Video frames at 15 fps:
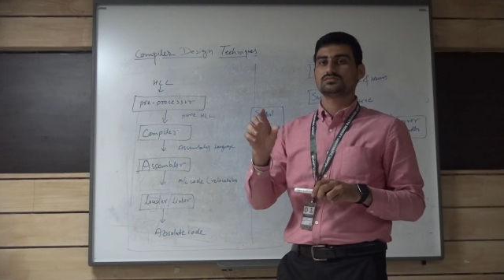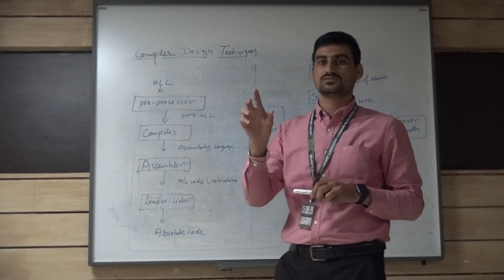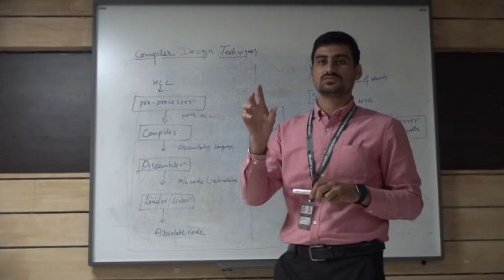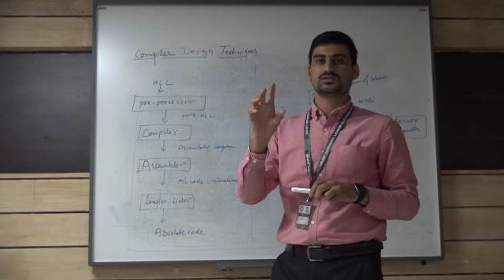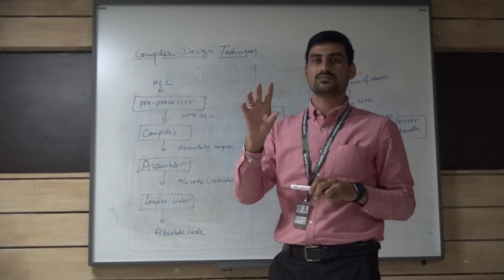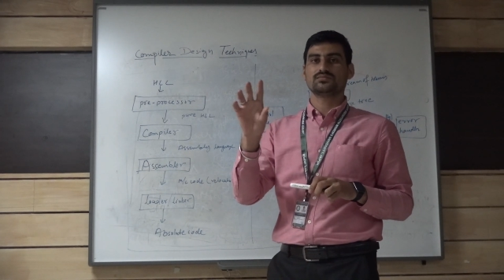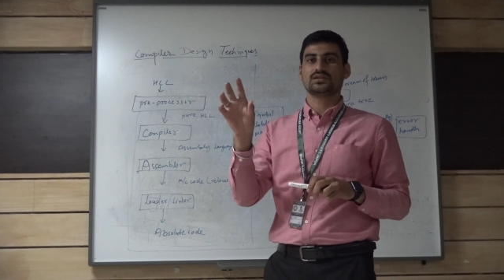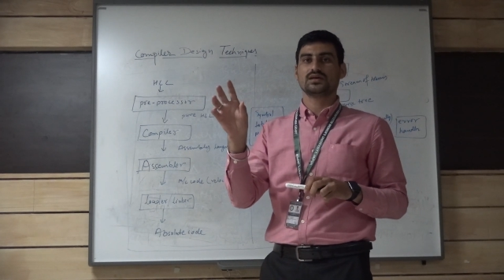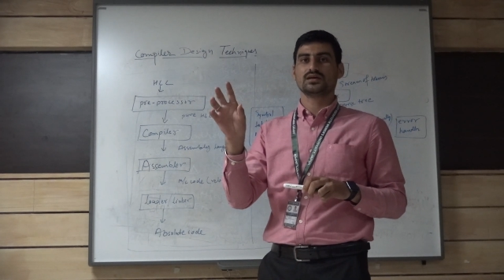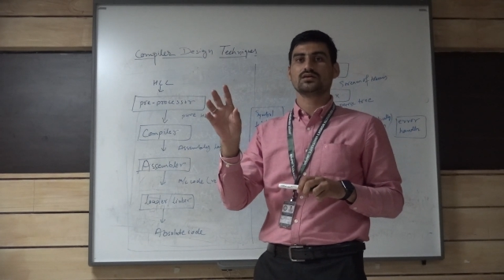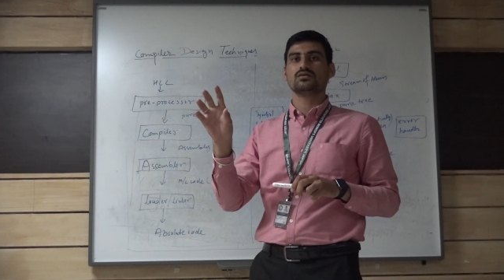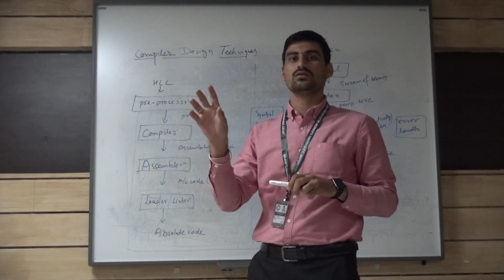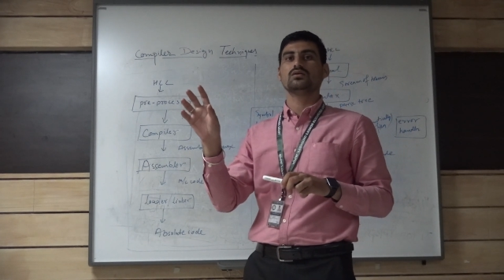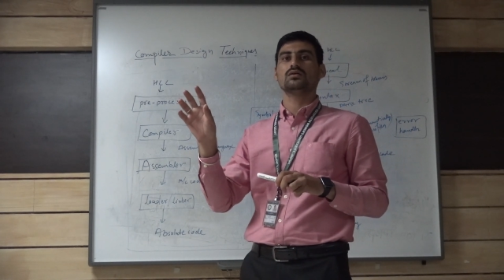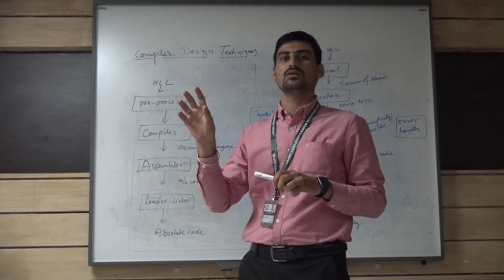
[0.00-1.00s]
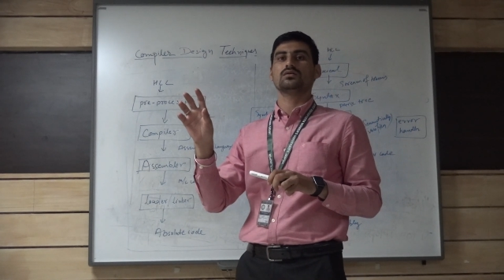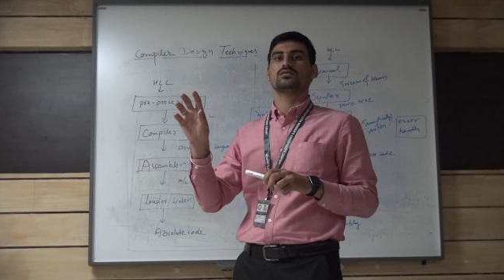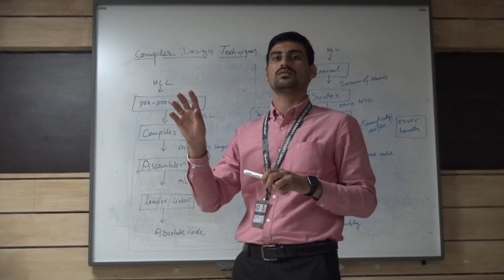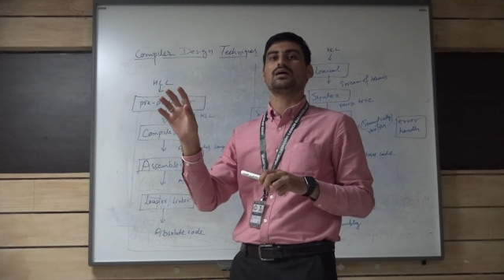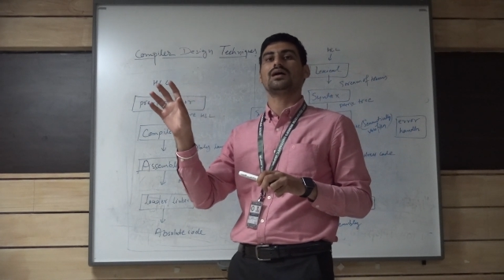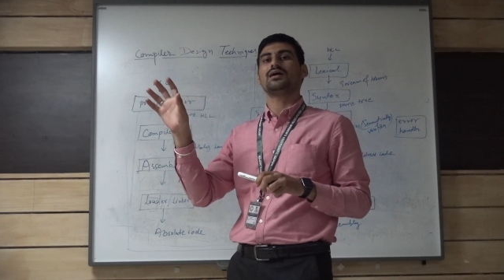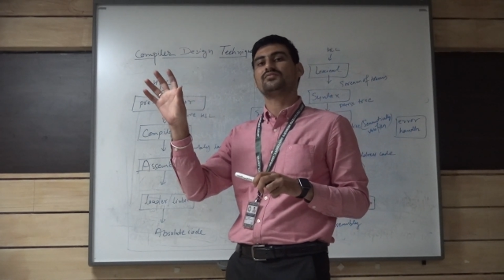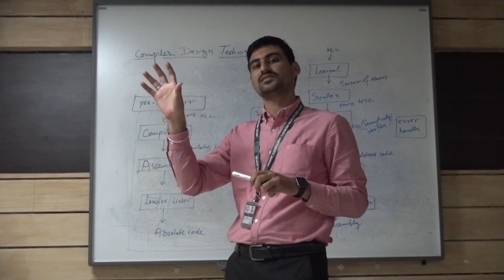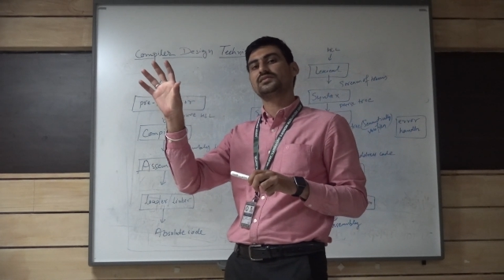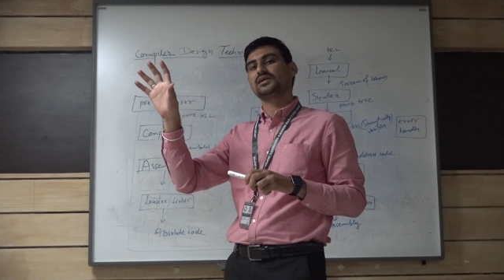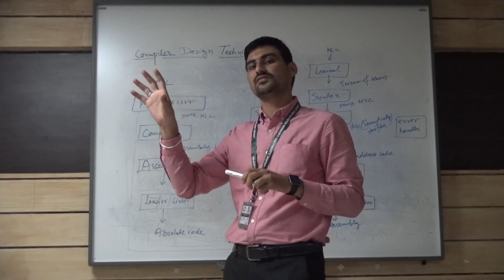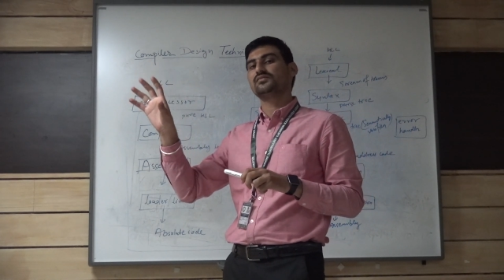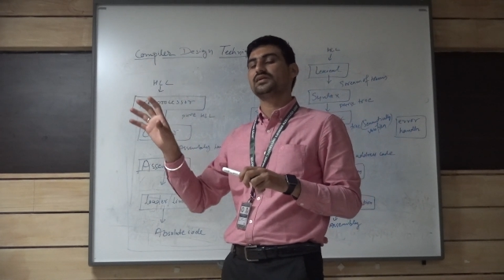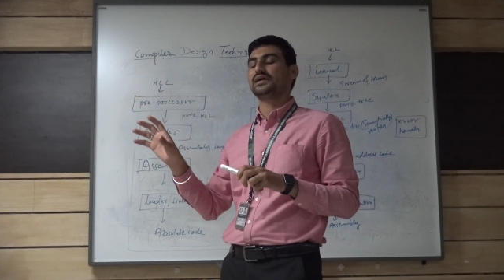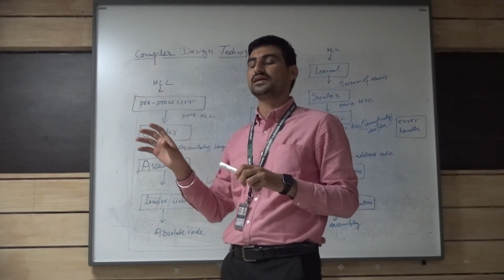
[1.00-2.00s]
something, or after
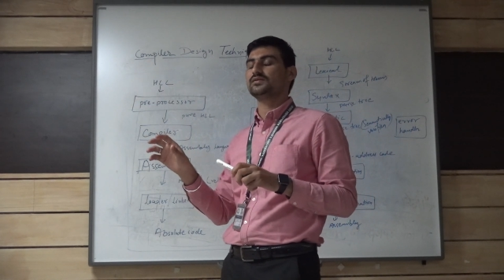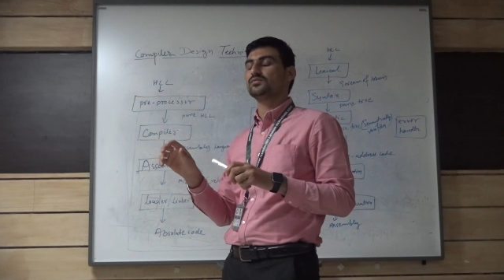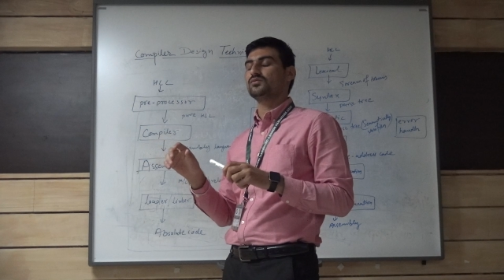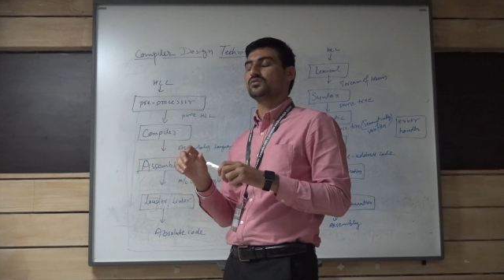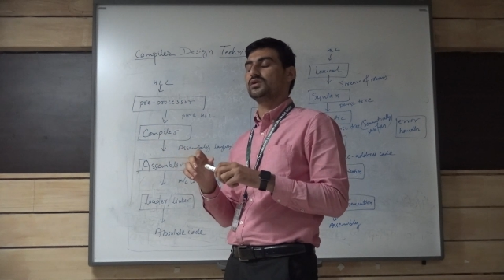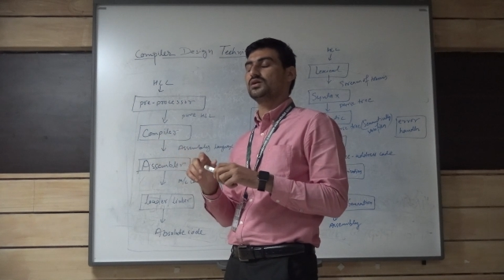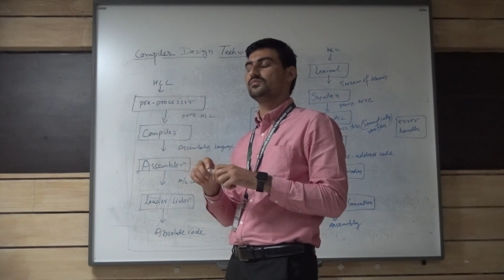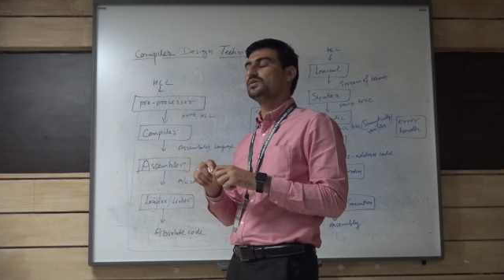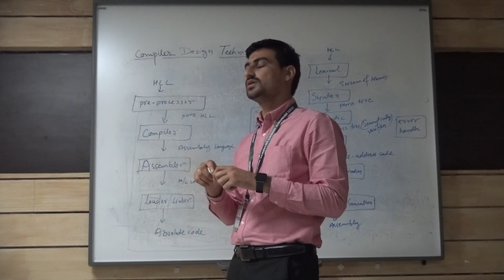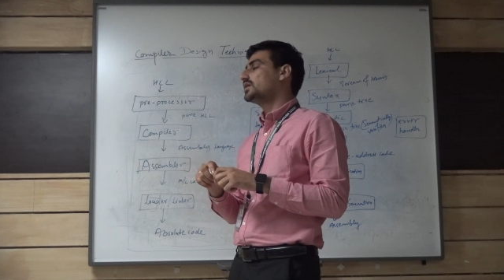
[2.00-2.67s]
that we write a program.